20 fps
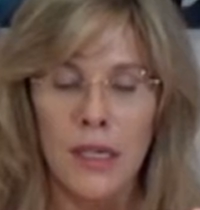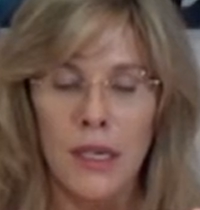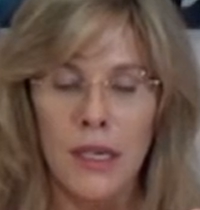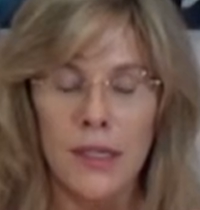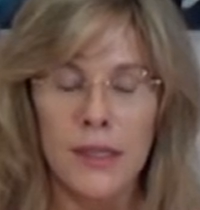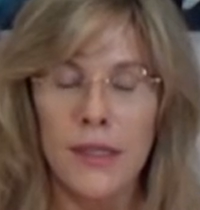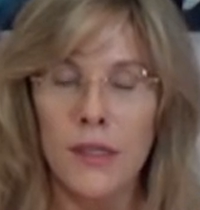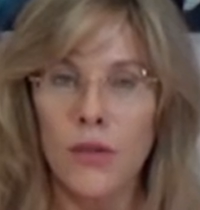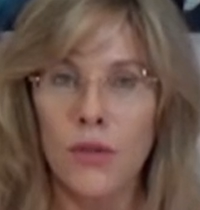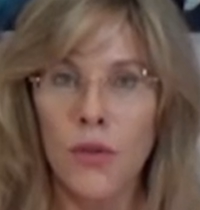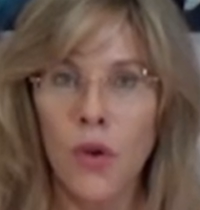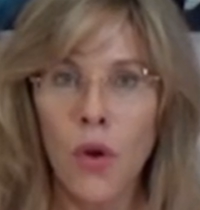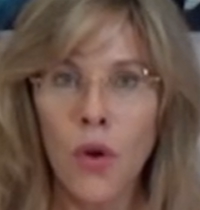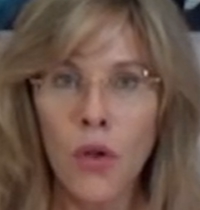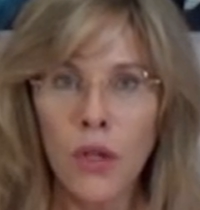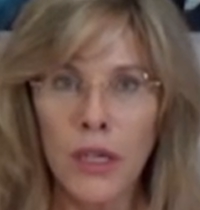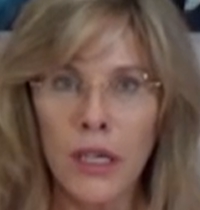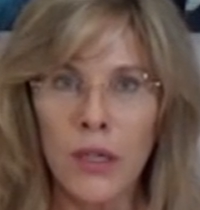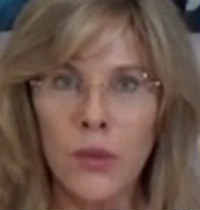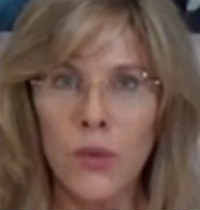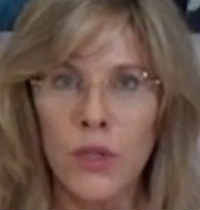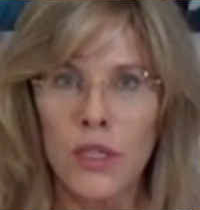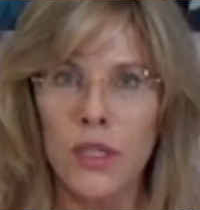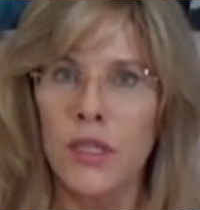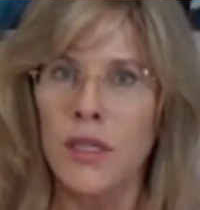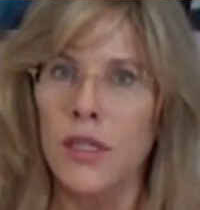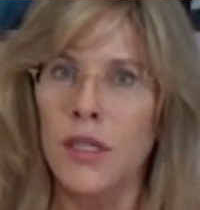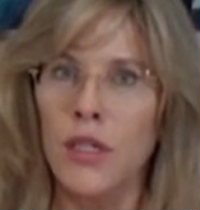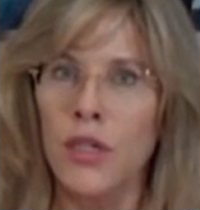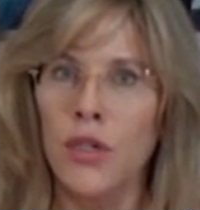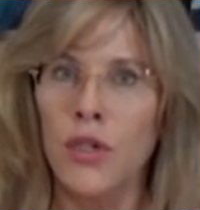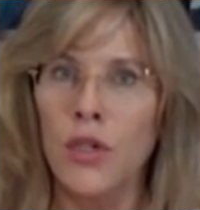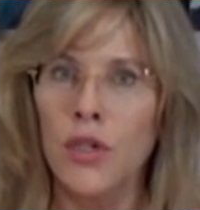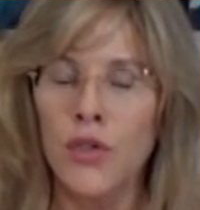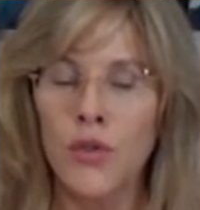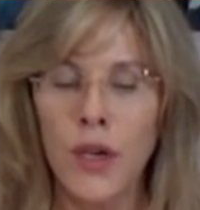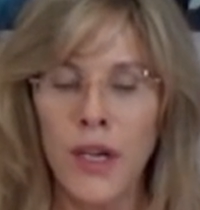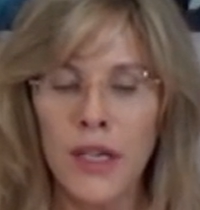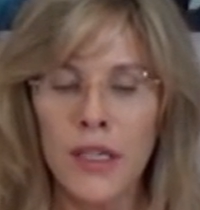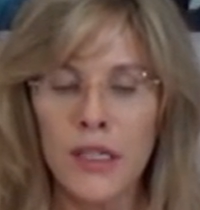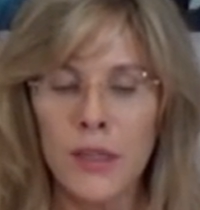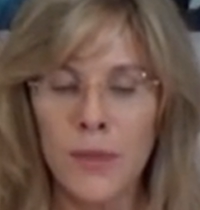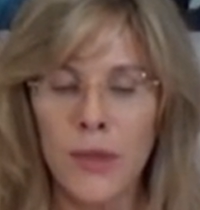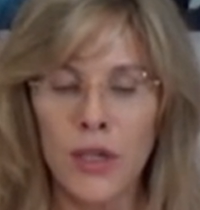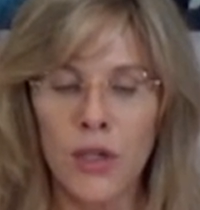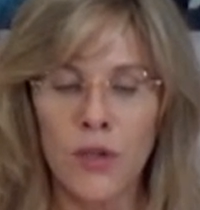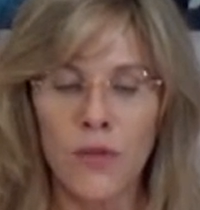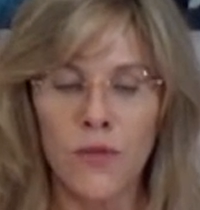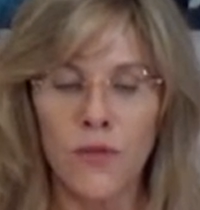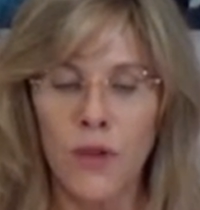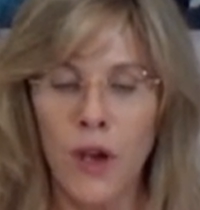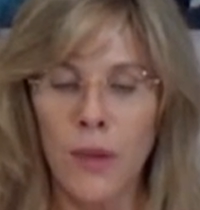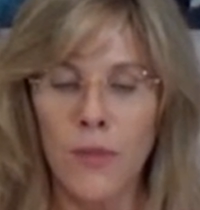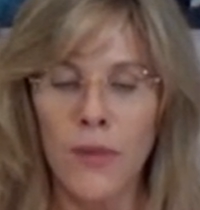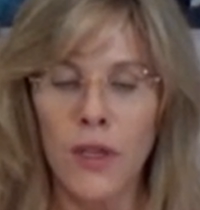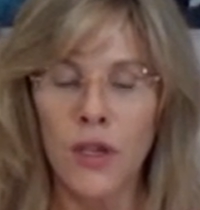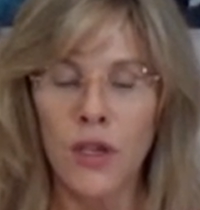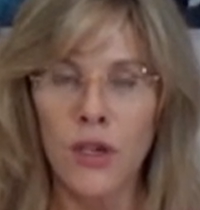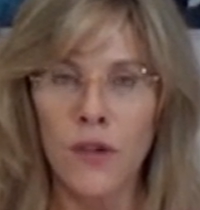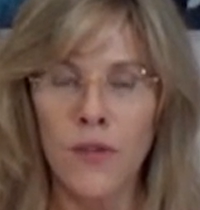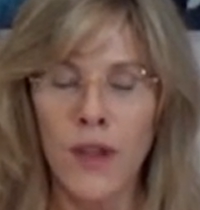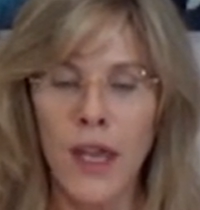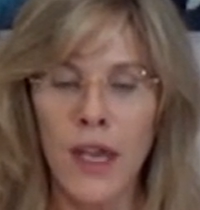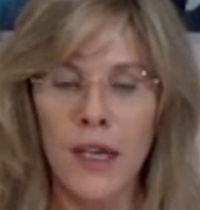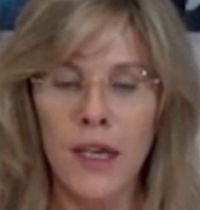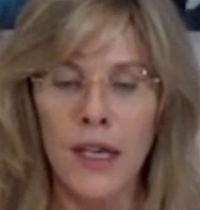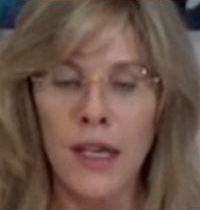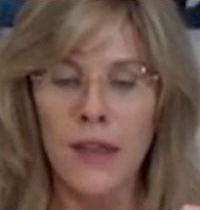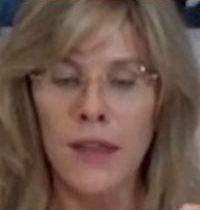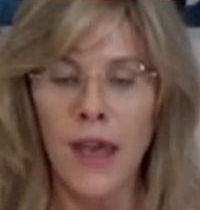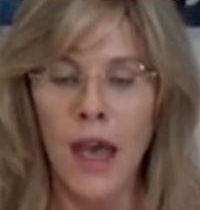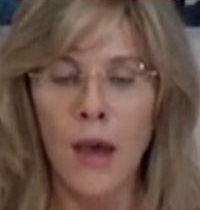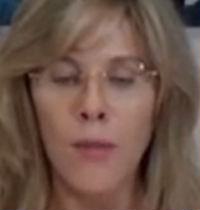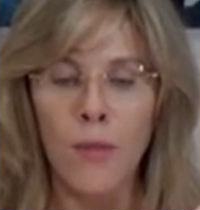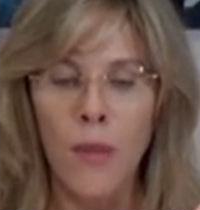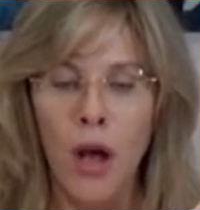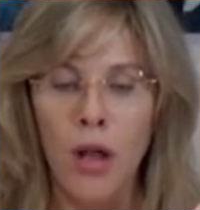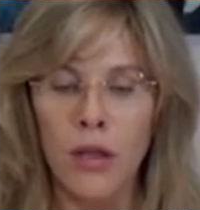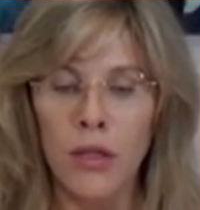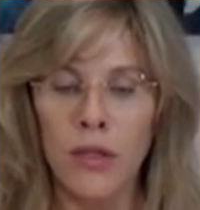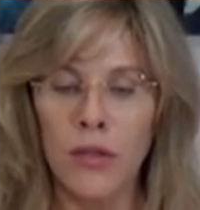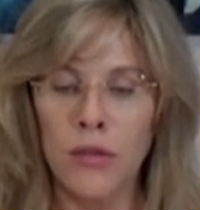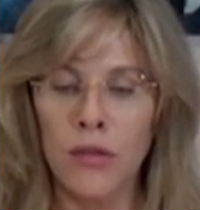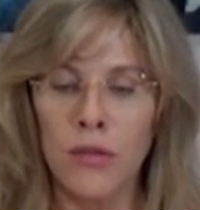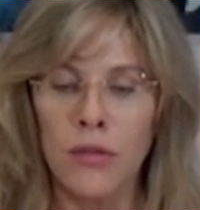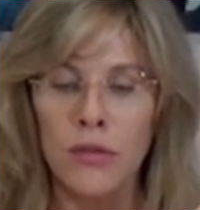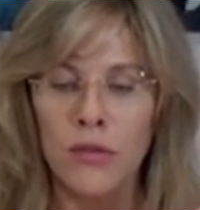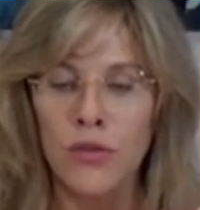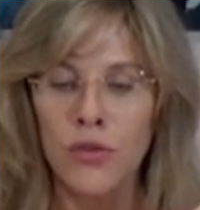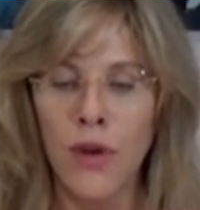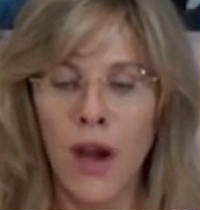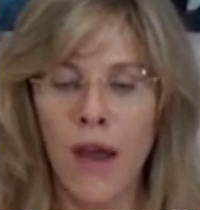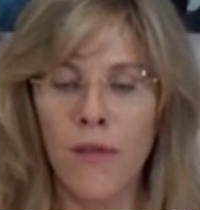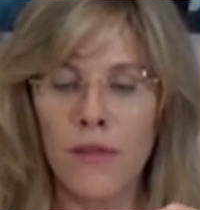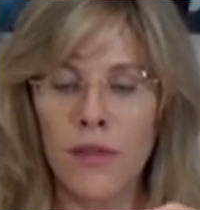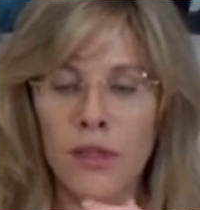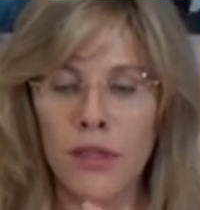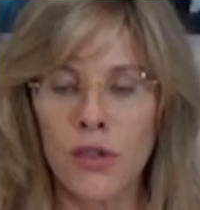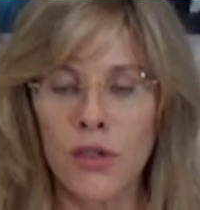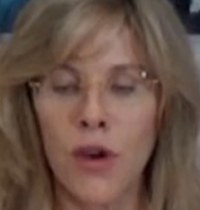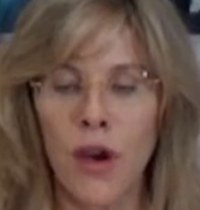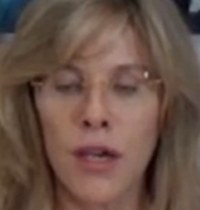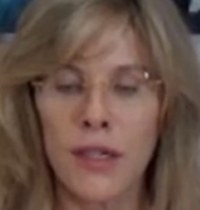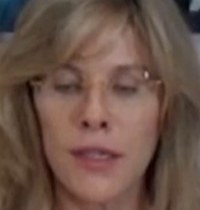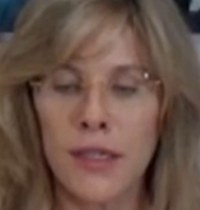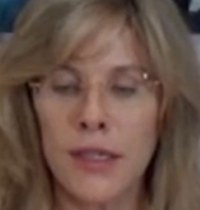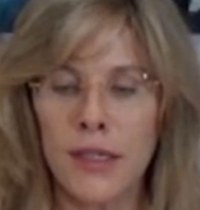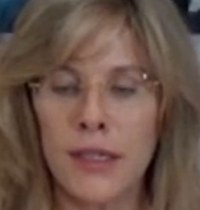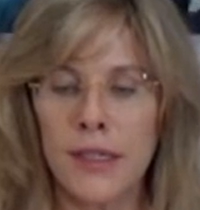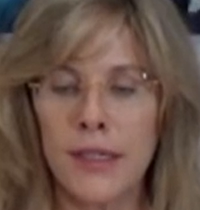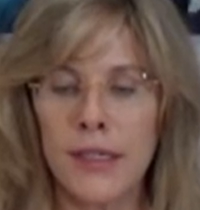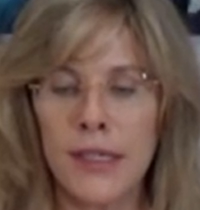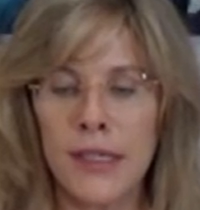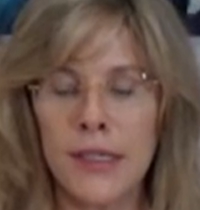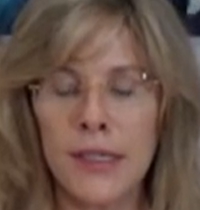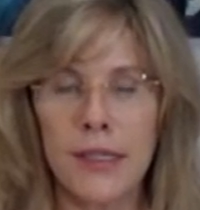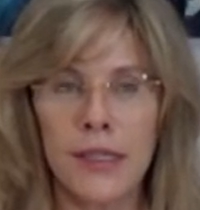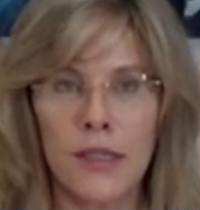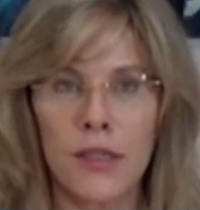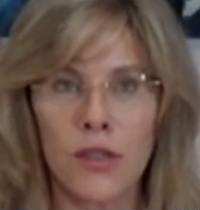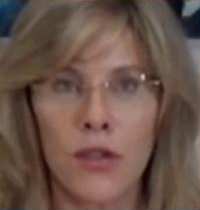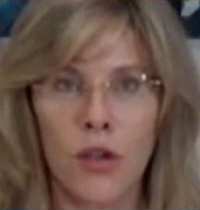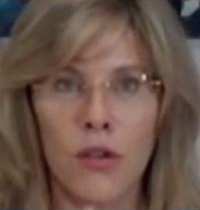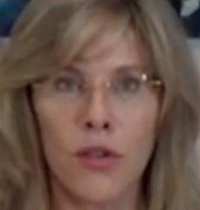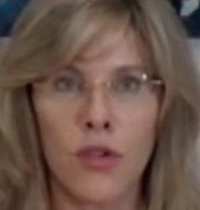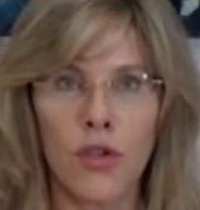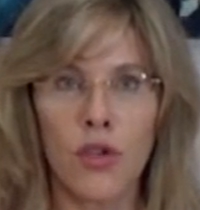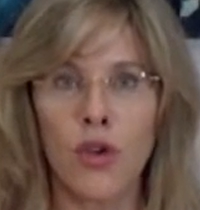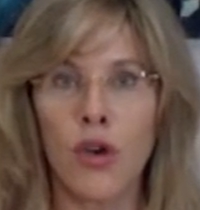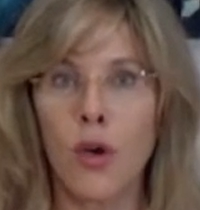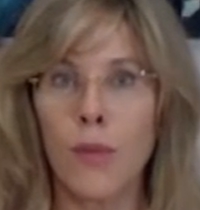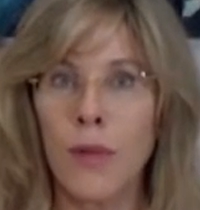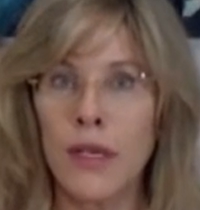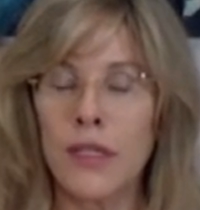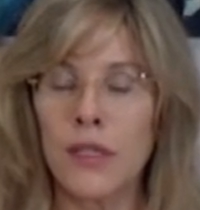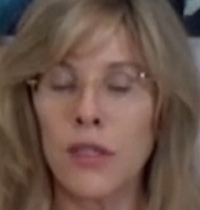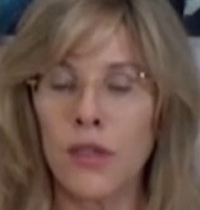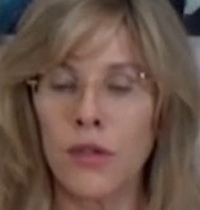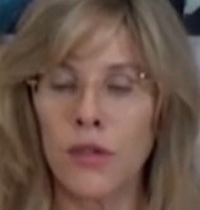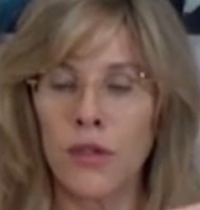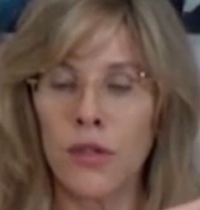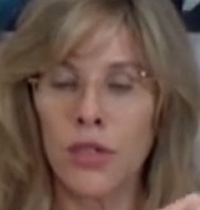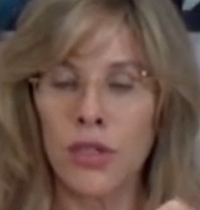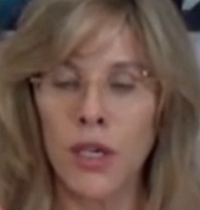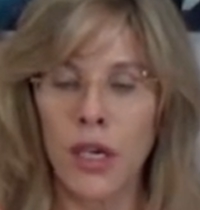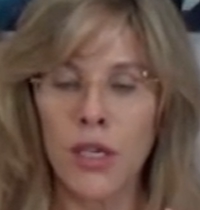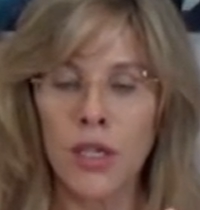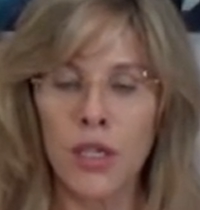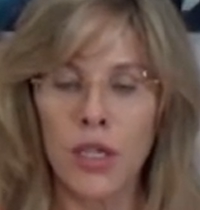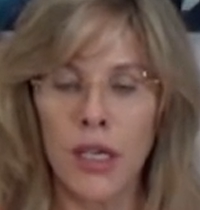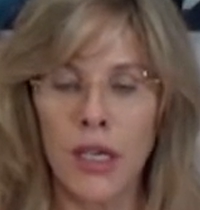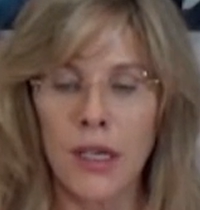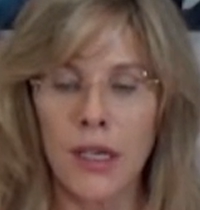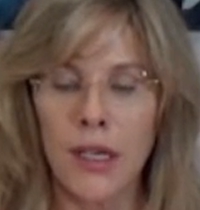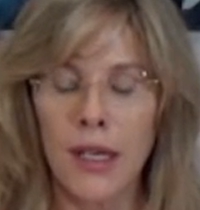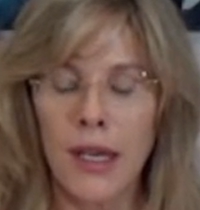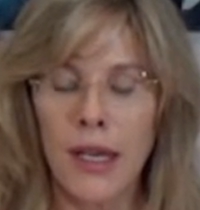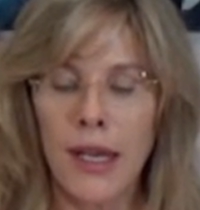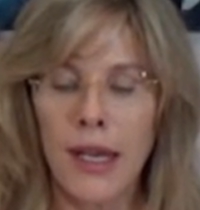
acetylcholine, which is the neurotransmitter, from the nerve ending, that molecule travels across this distance called the neuromuscular junction